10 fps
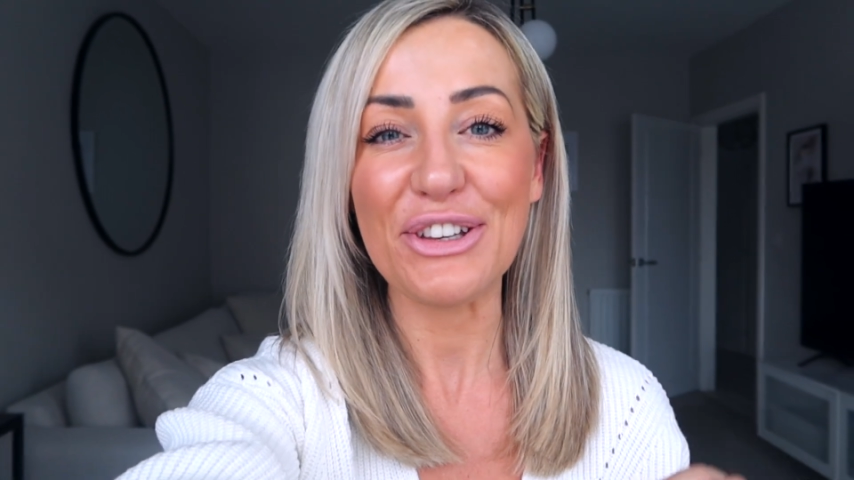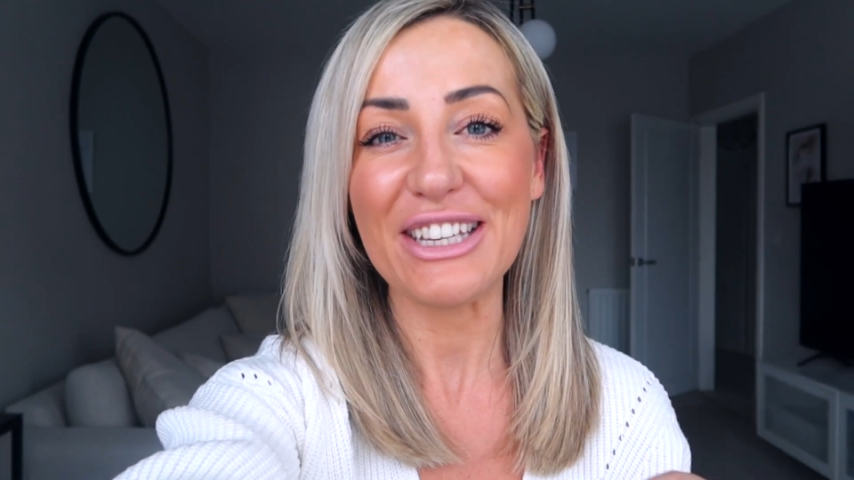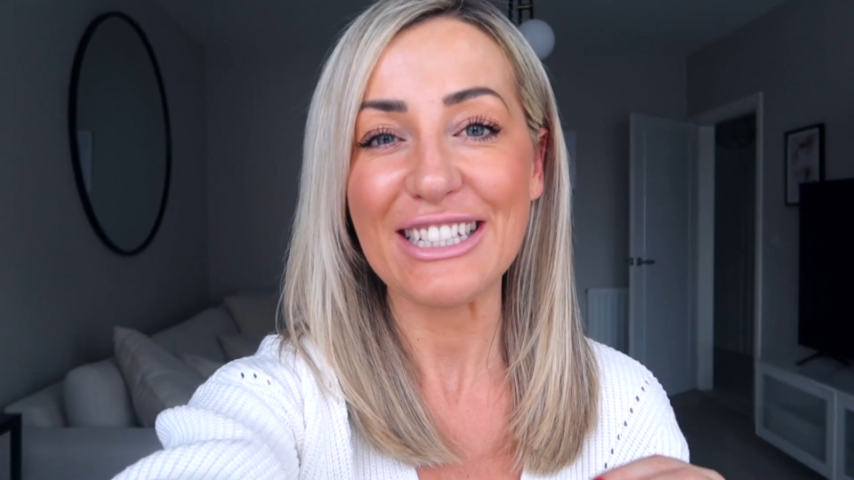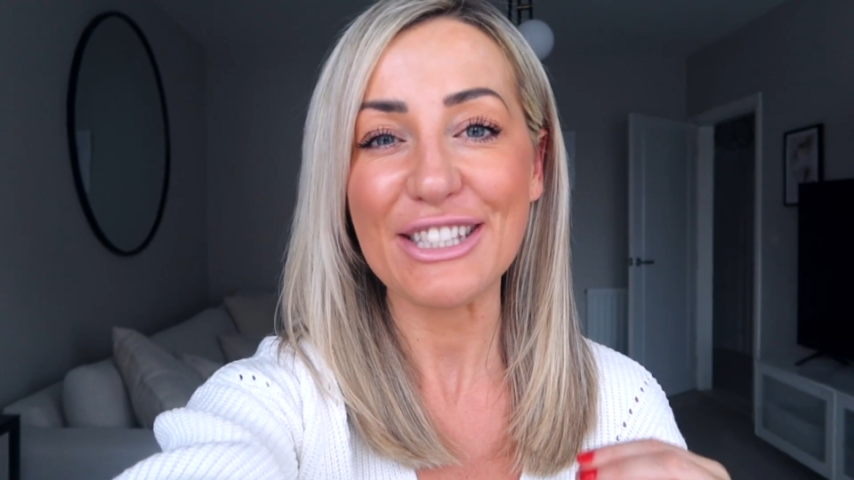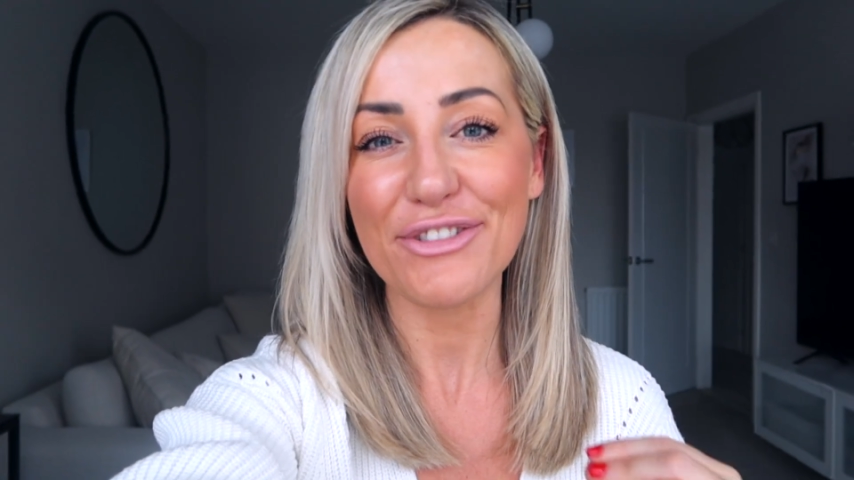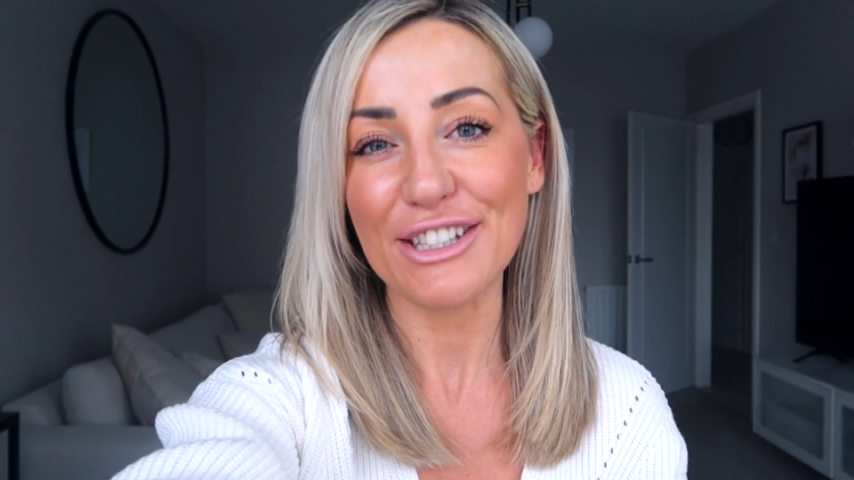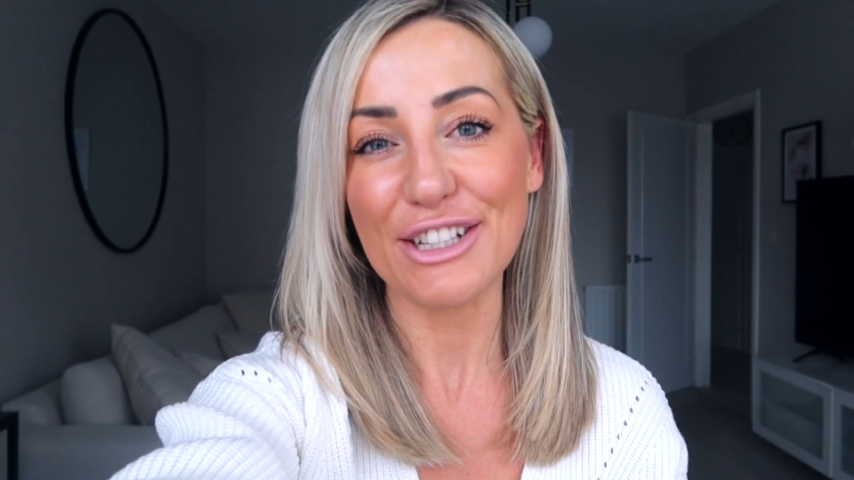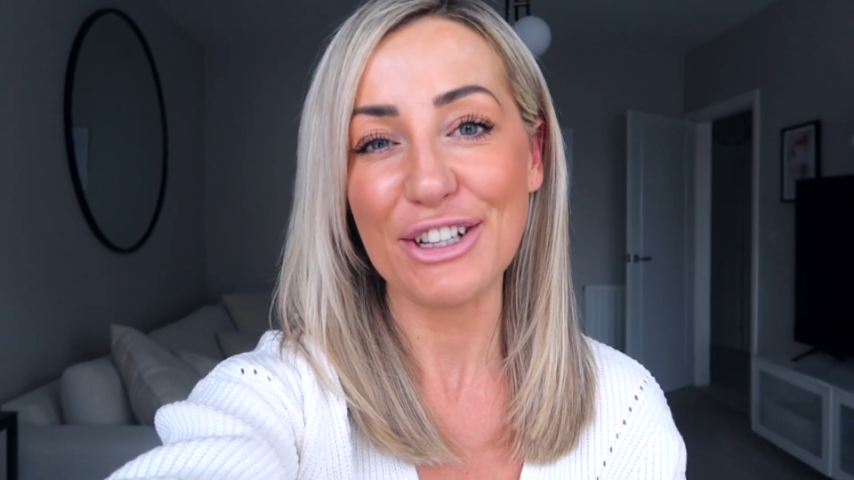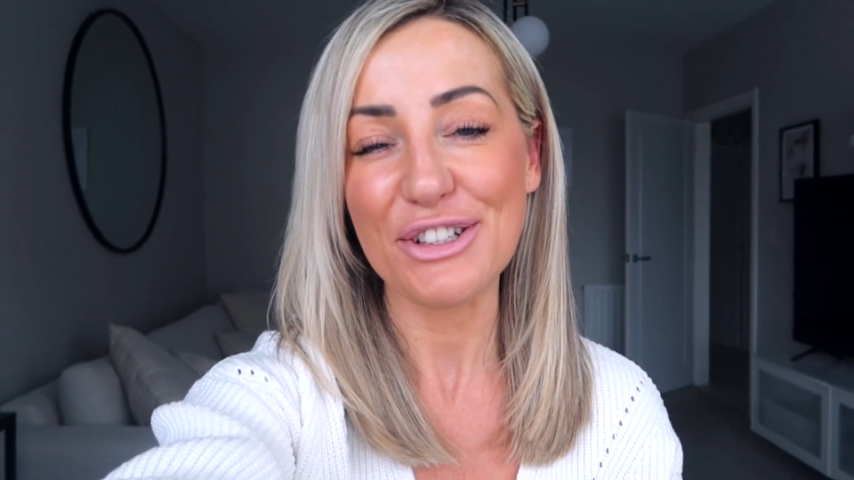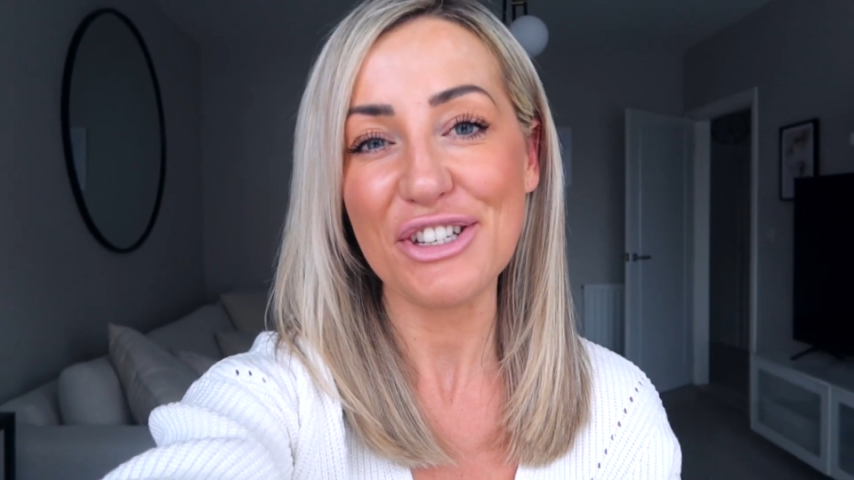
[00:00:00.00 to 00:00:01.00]
Year's
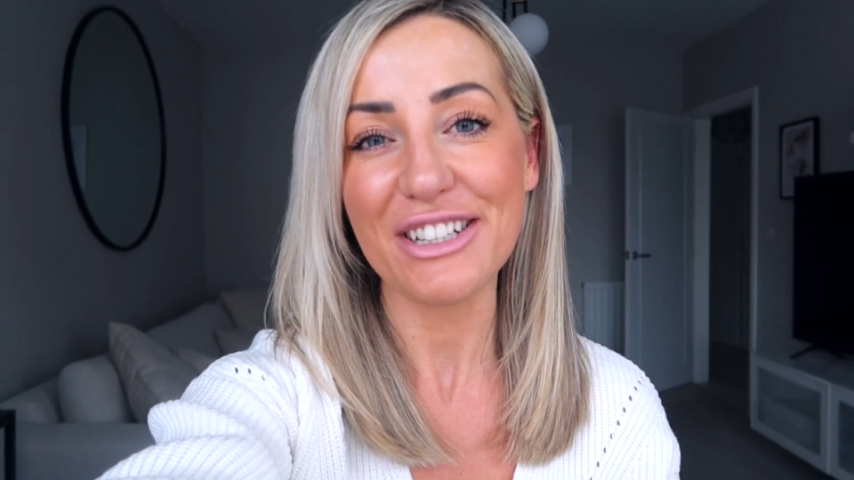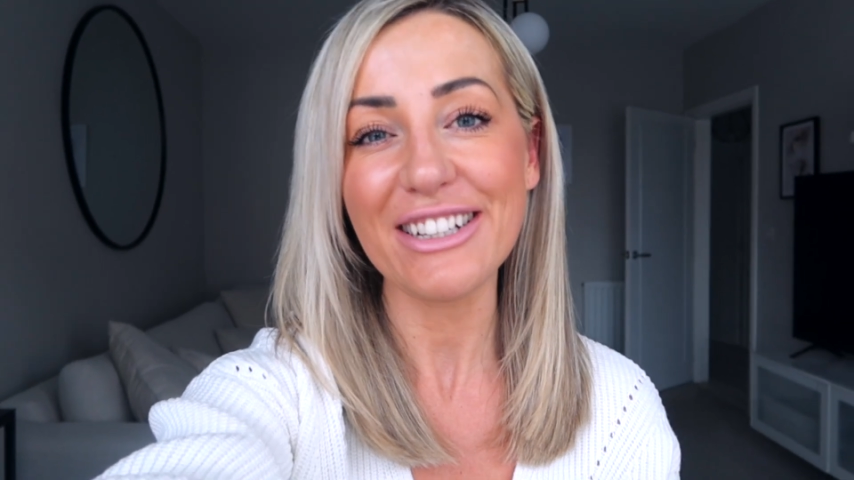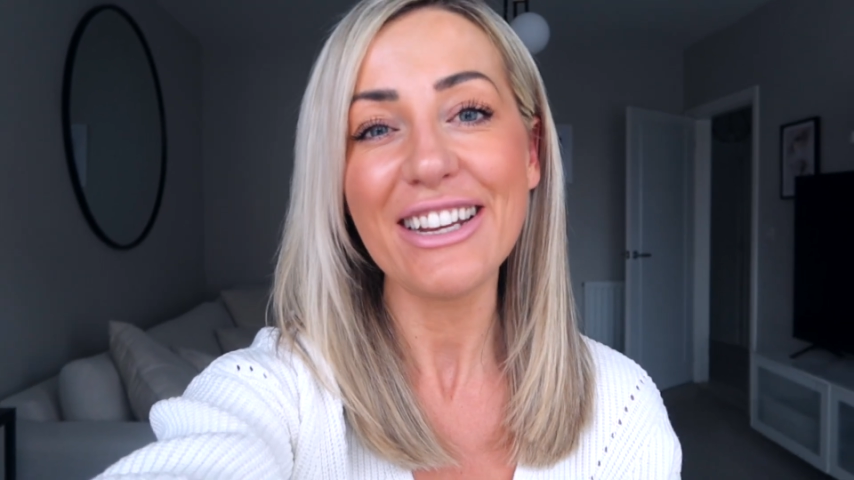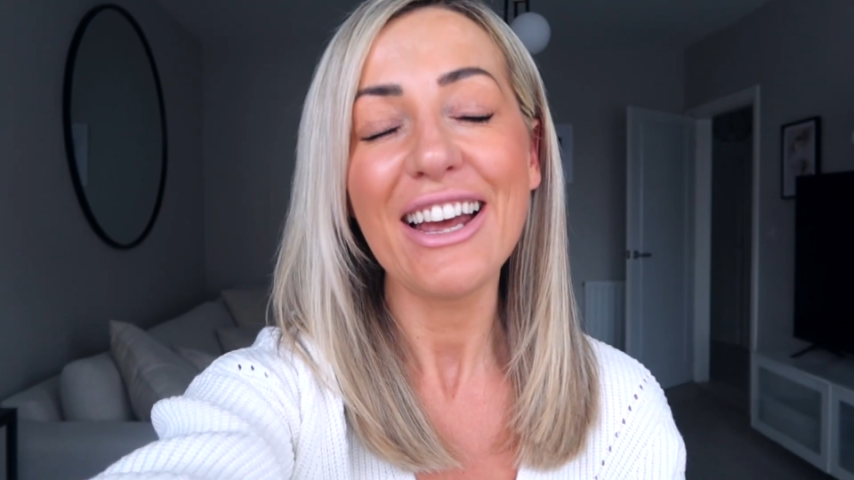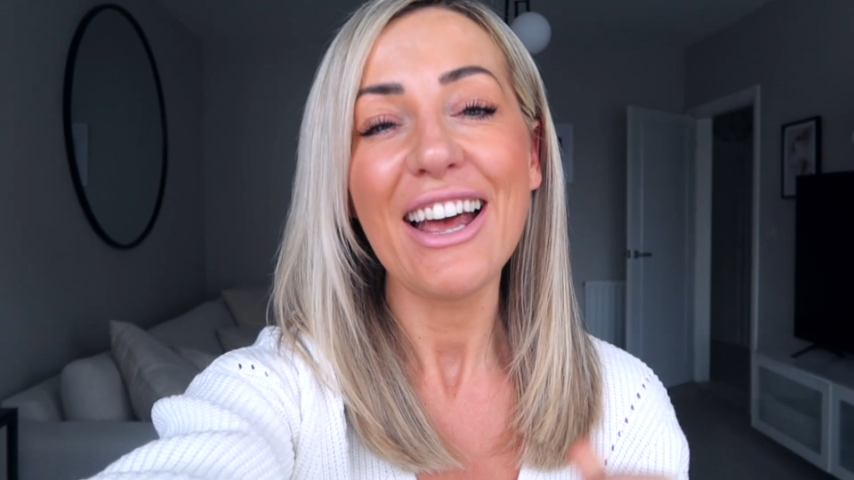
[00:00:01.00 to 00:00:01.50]
resolution.